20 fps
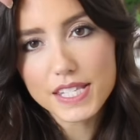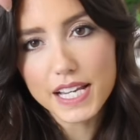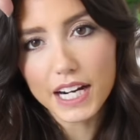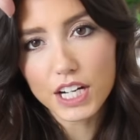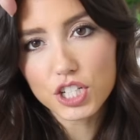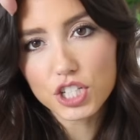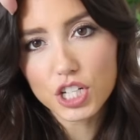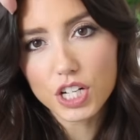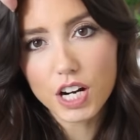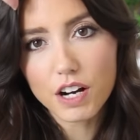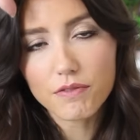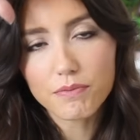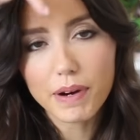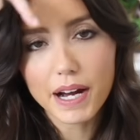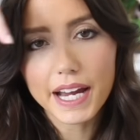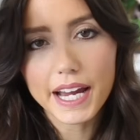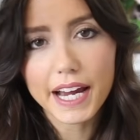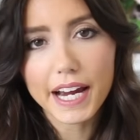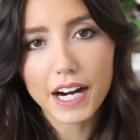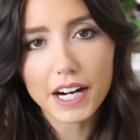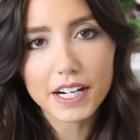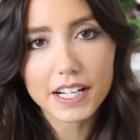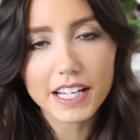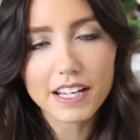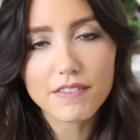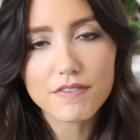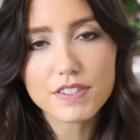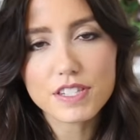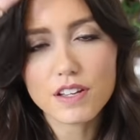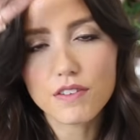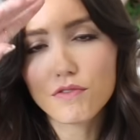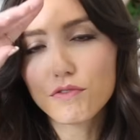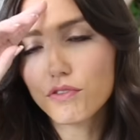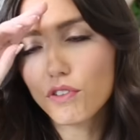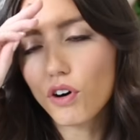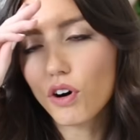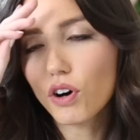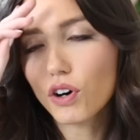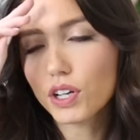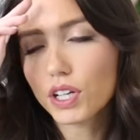section of my hair to give some
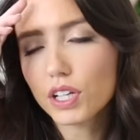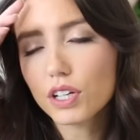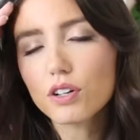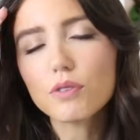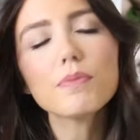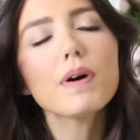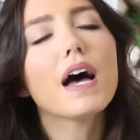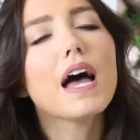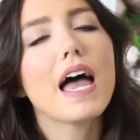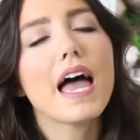volume.